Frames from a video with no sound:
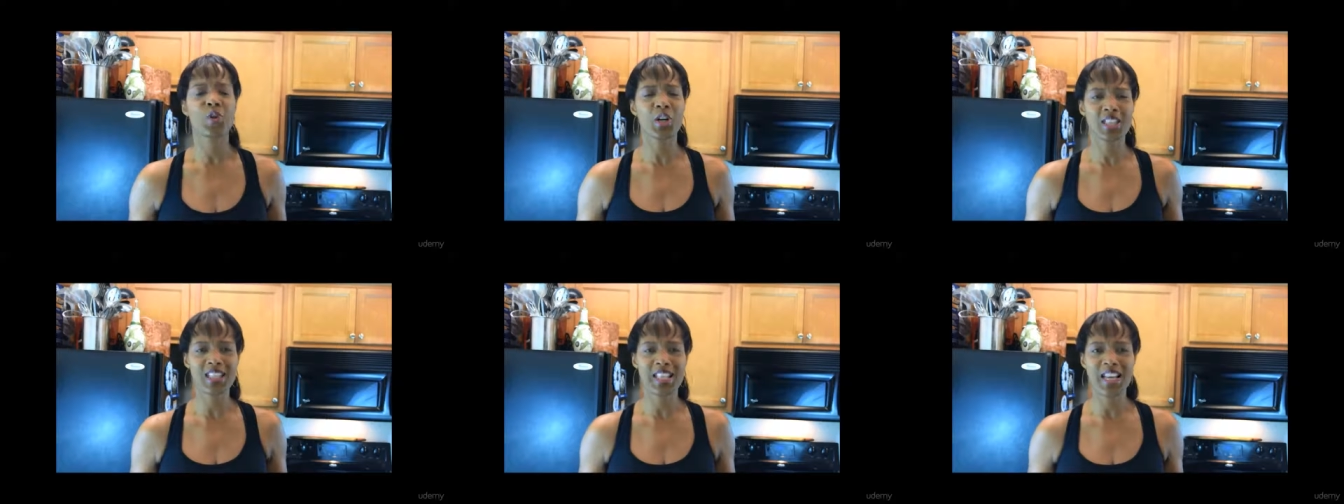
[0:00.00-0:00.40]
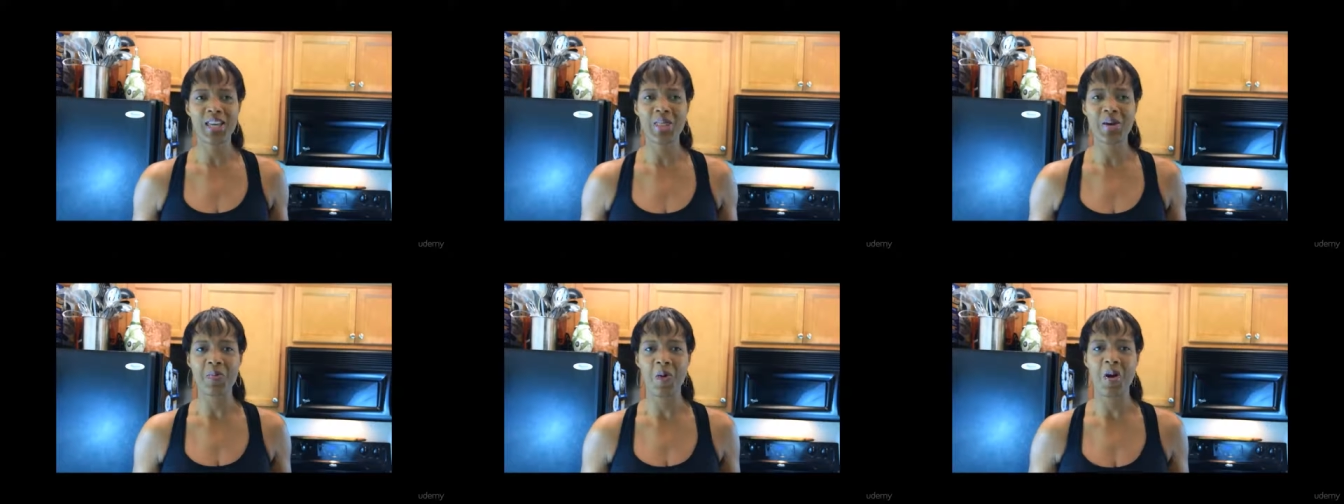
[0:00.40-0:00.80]
first
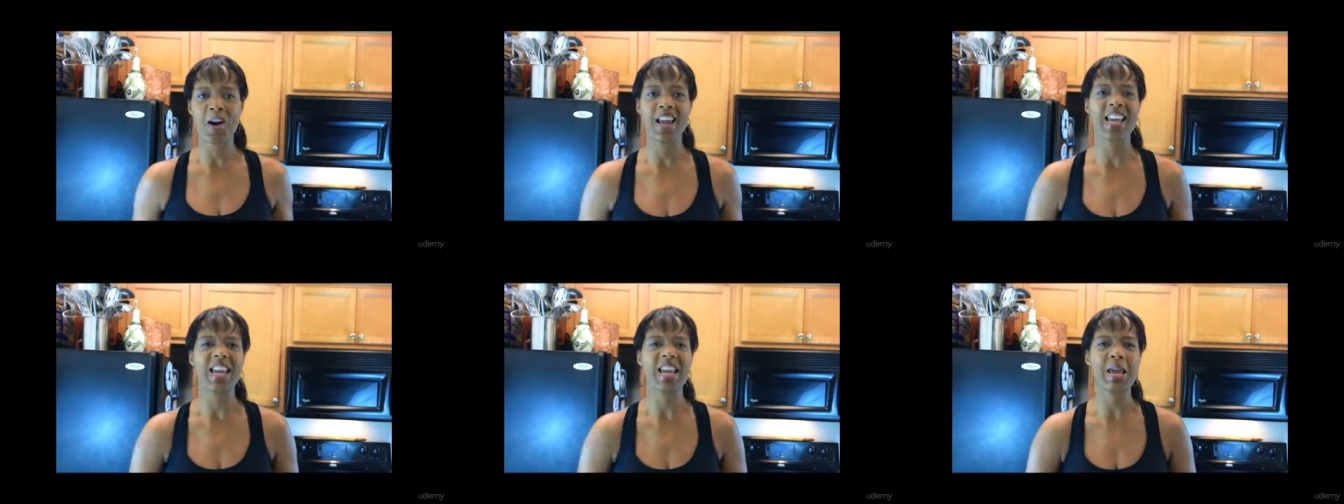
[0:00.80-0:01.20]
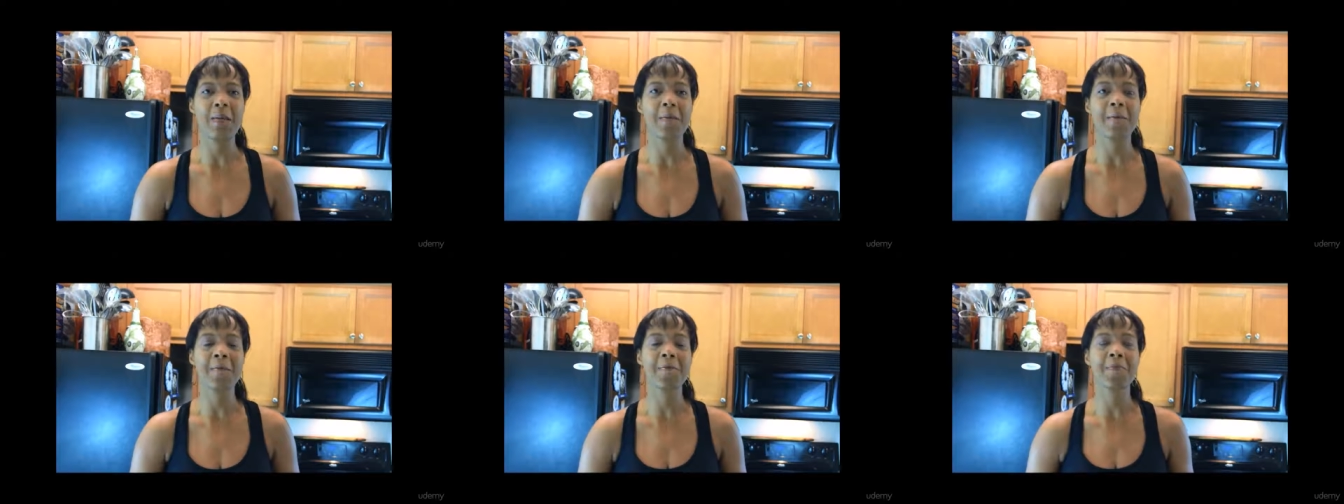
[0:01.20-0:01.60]
thing in the morning
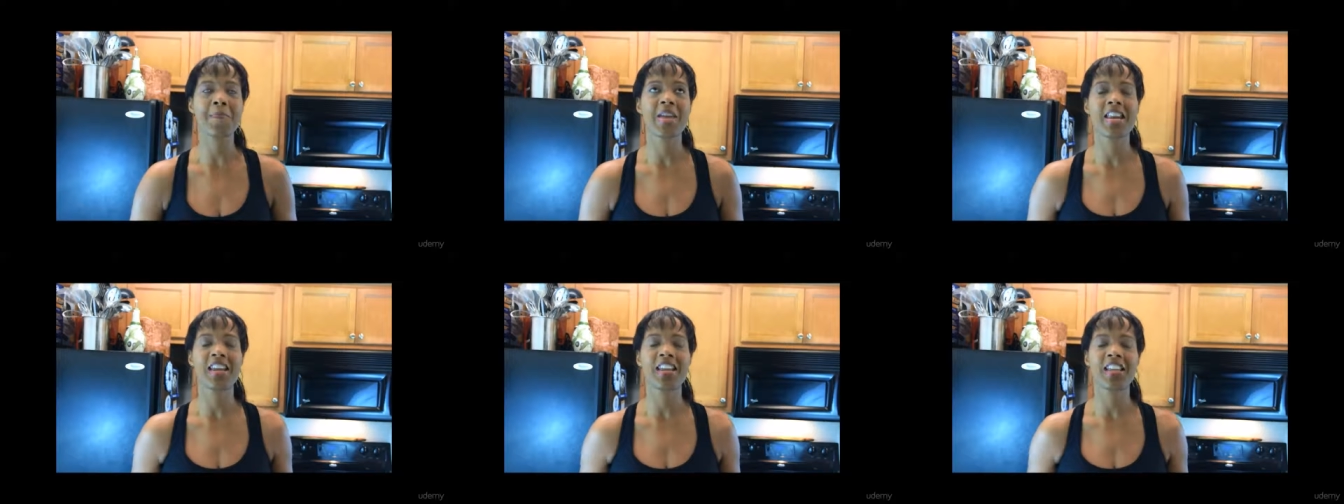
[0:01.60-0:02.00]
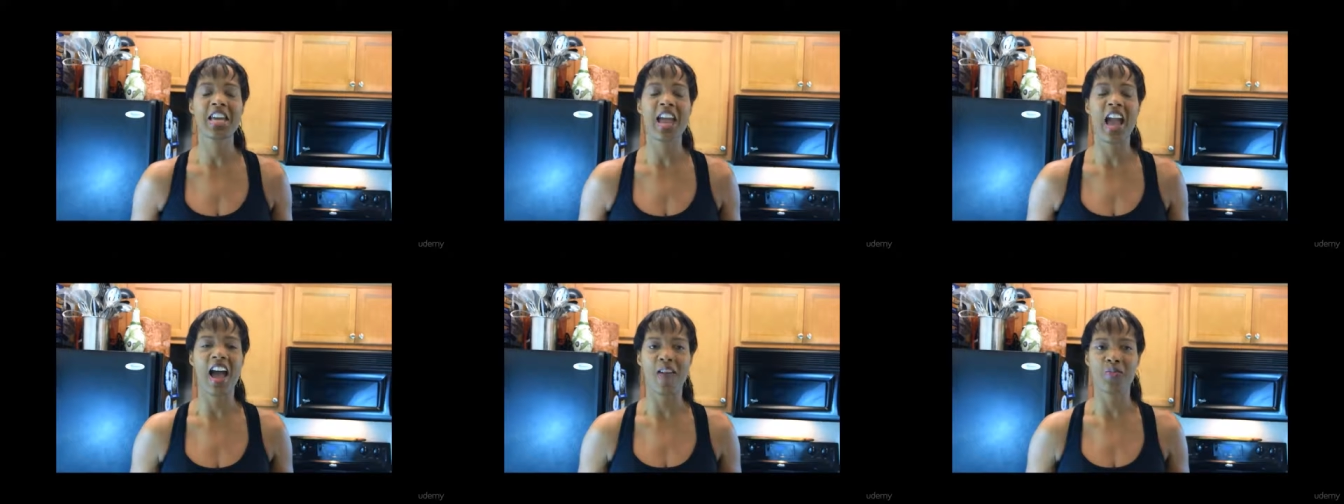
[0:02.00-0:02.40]

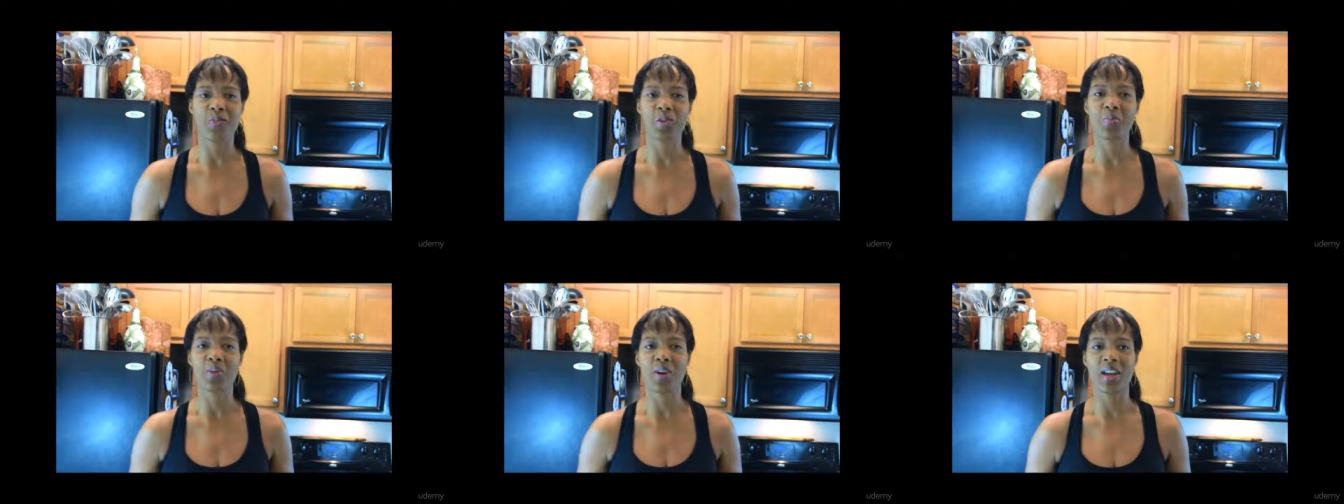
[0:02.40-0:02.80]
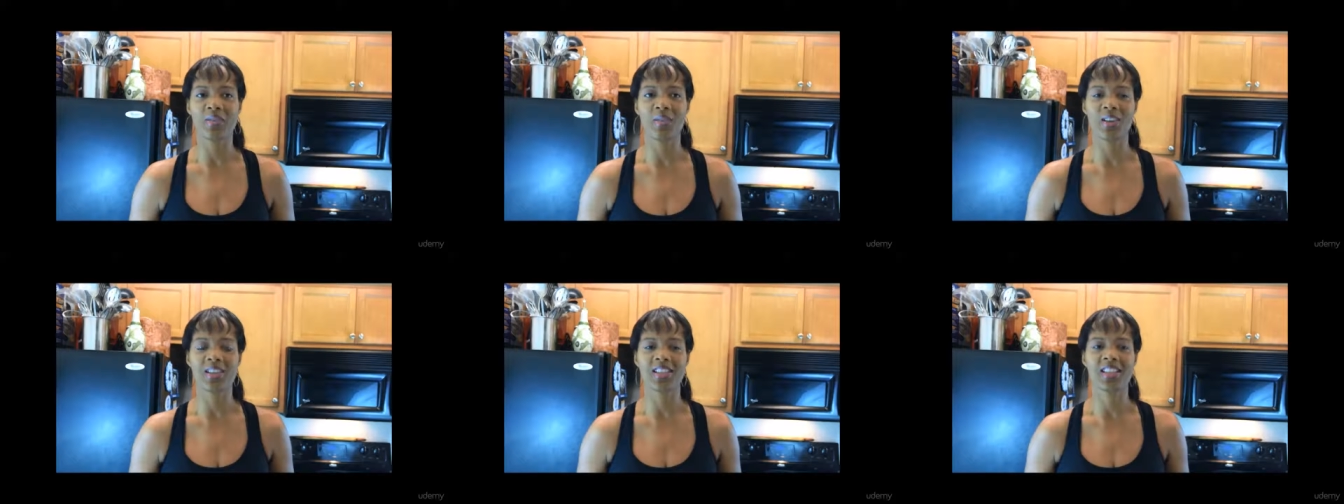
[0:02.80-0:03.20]
immediately after
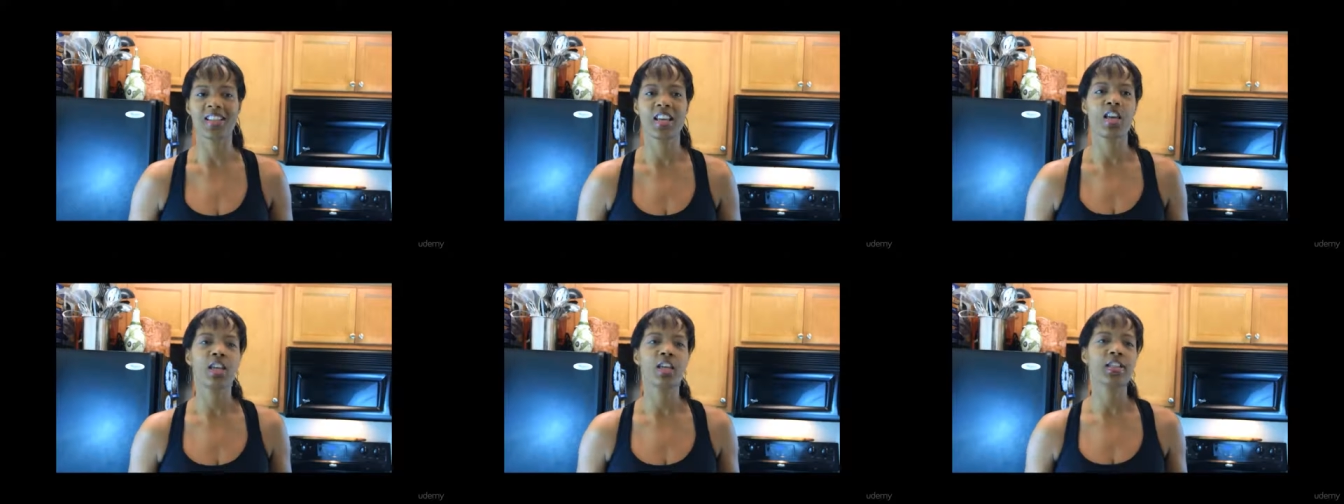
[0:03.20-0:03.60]
breakfast.